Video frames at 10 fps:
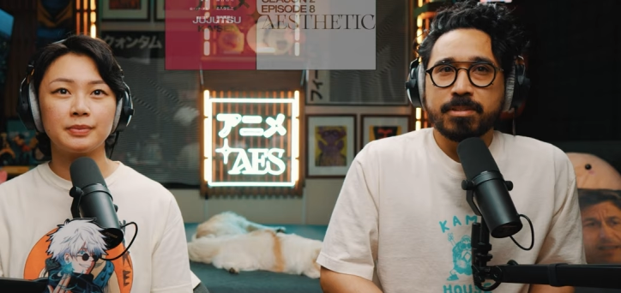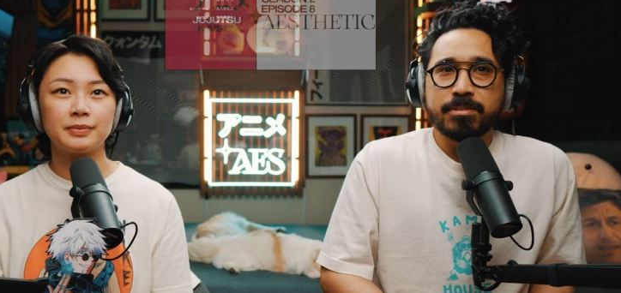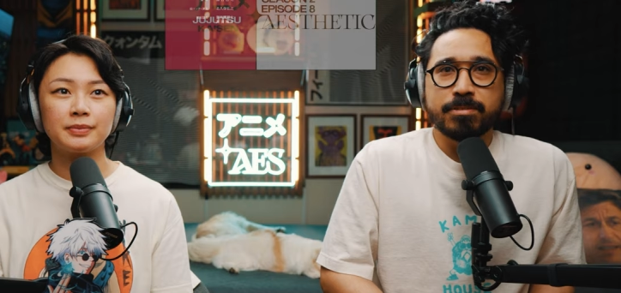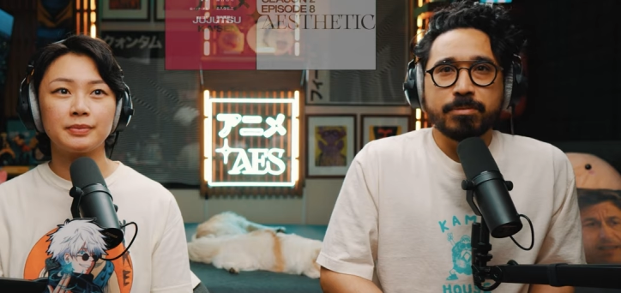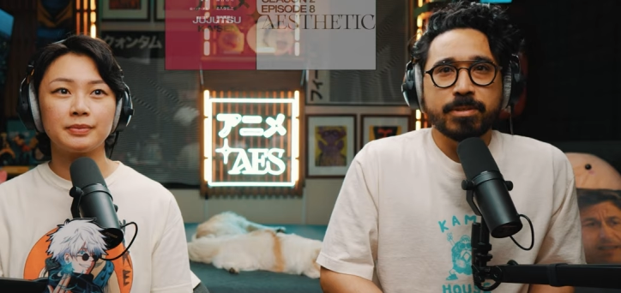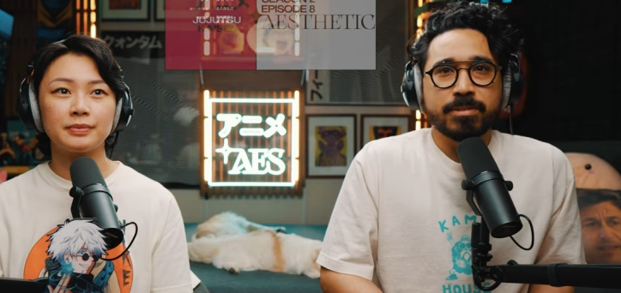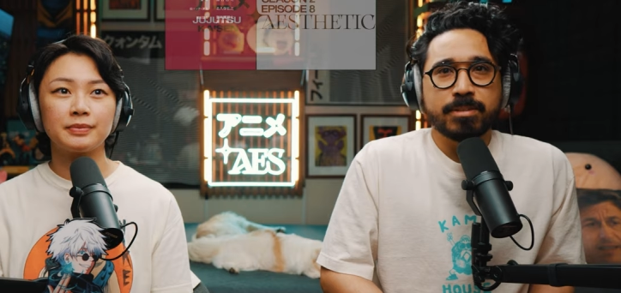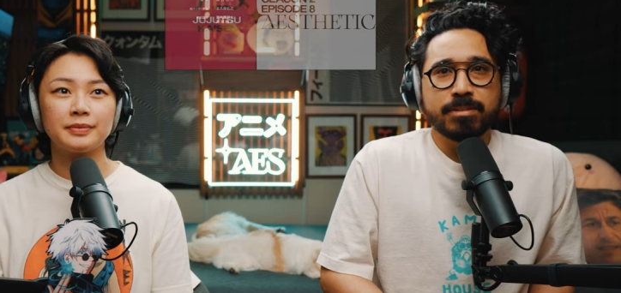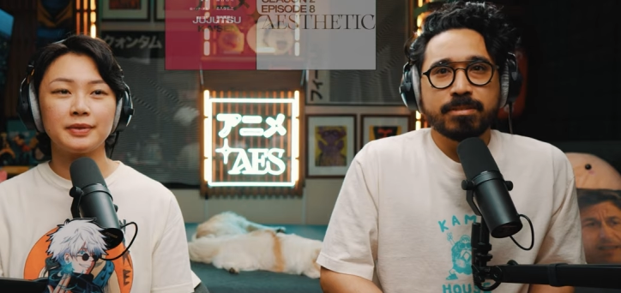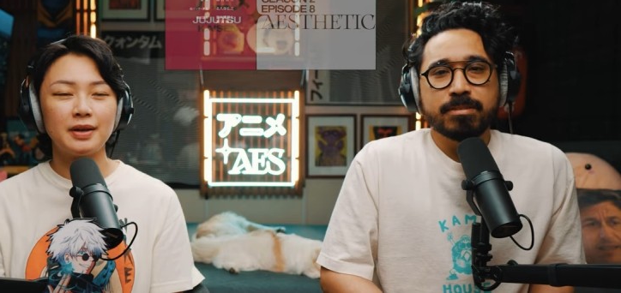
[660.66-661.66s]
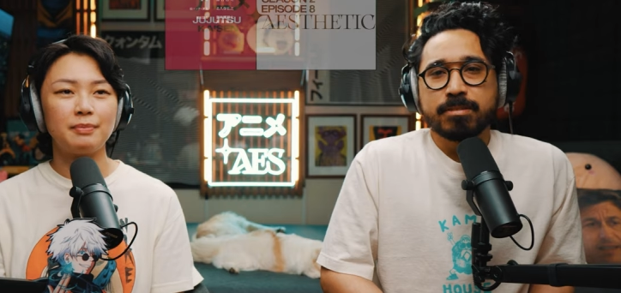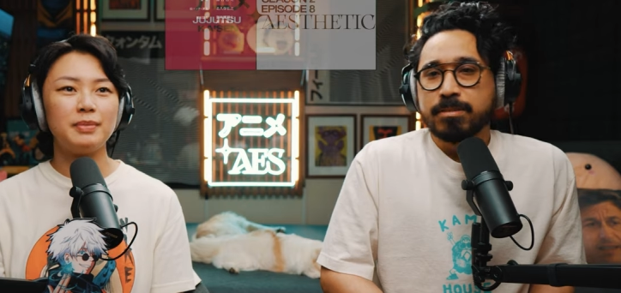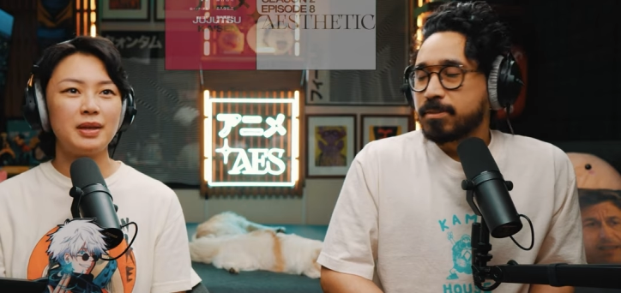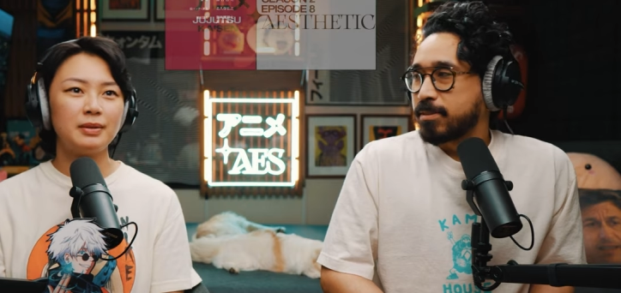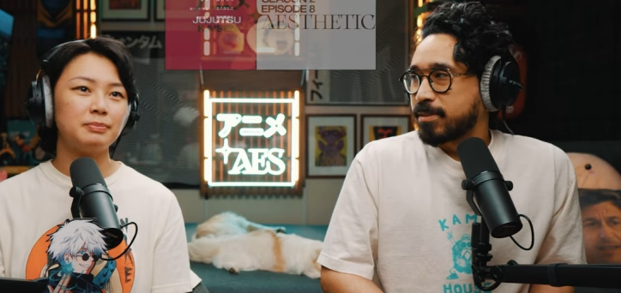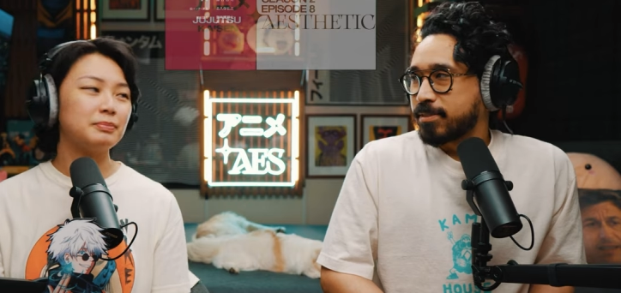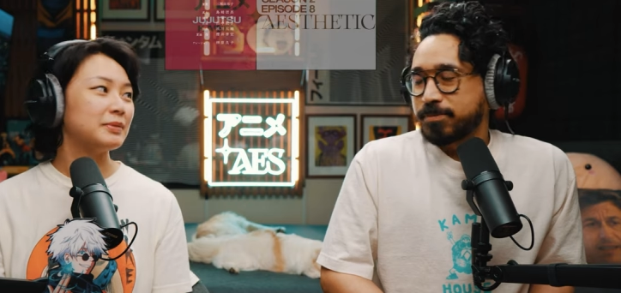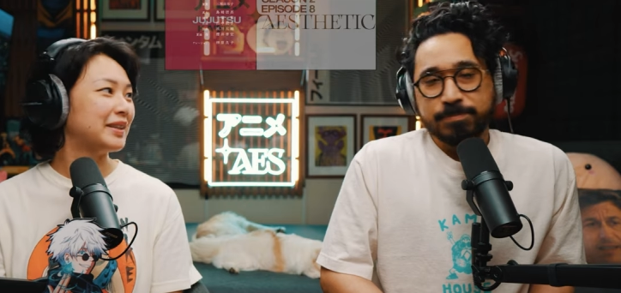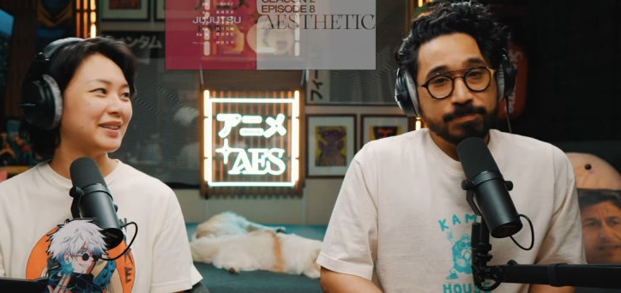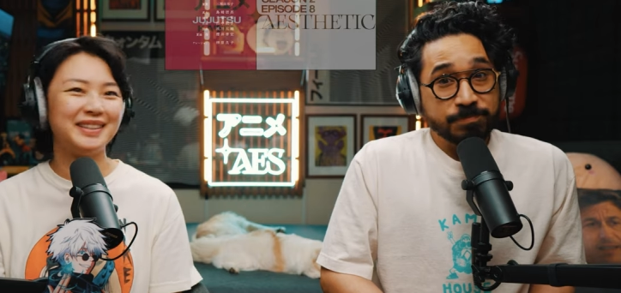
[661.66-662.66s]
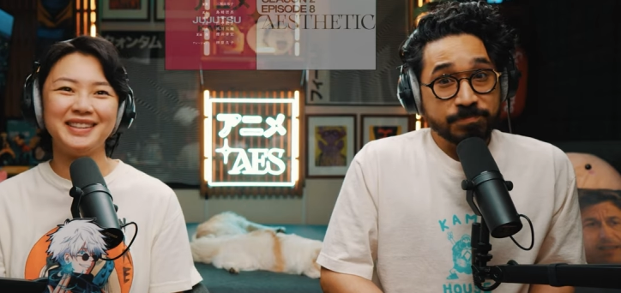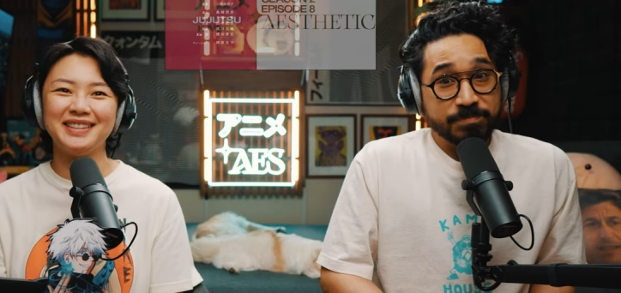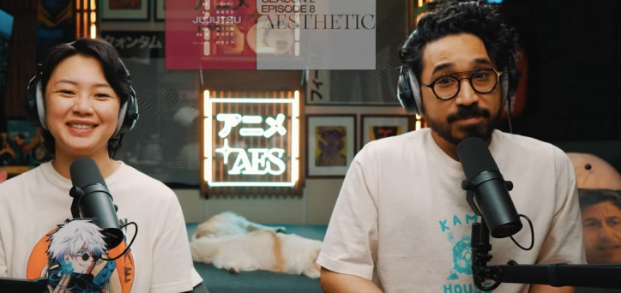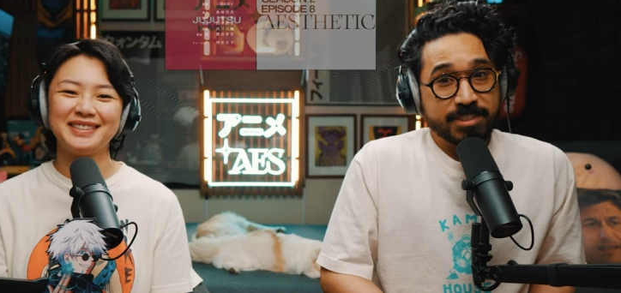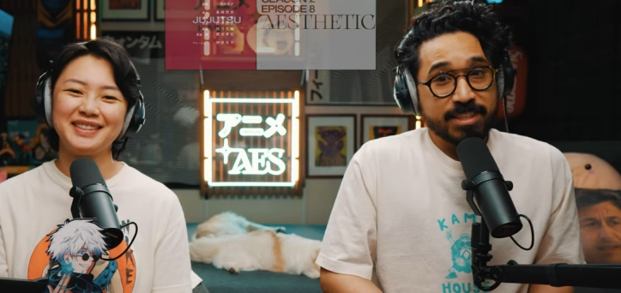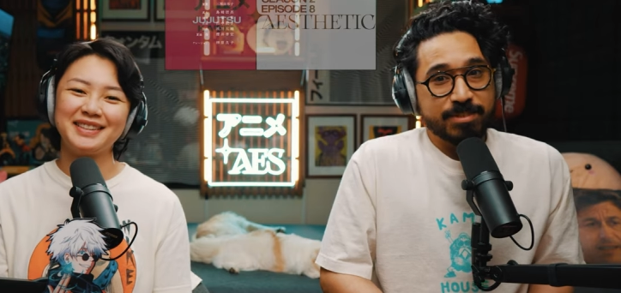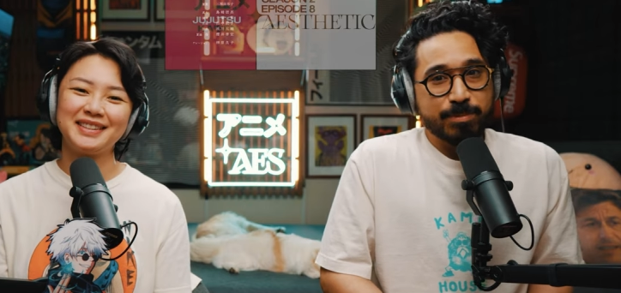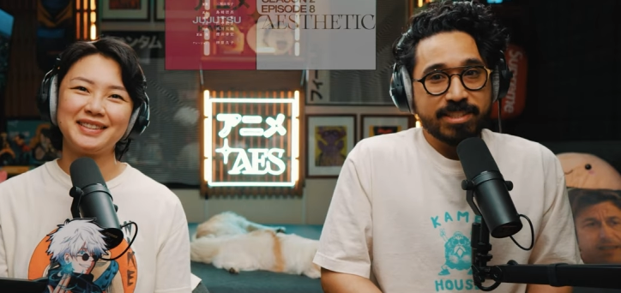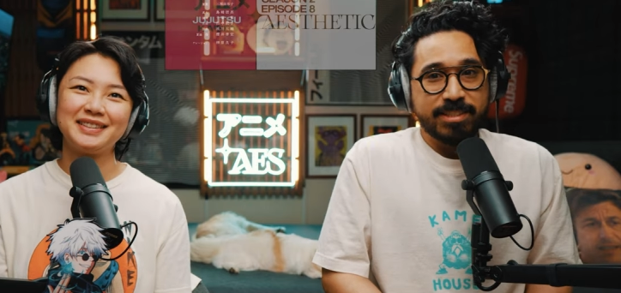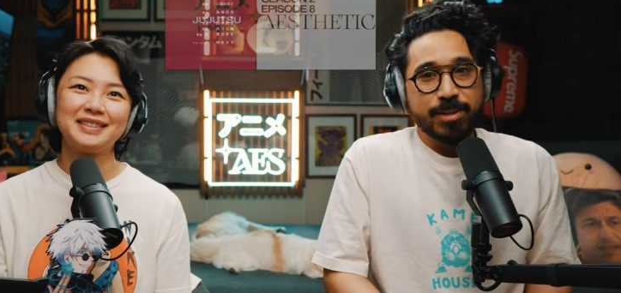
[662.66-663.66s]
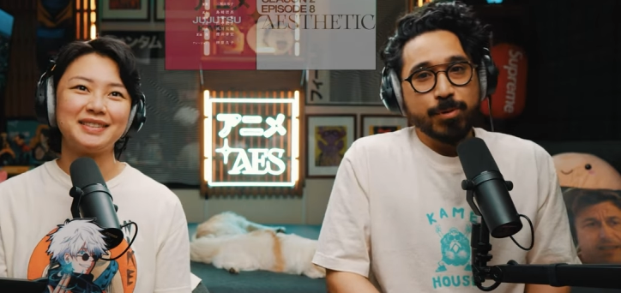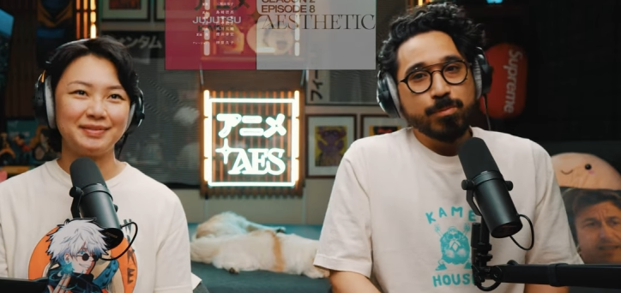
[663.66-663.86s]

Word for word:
Speaker 1: his domain yet. Oh man. Mm. It's getting spicy though.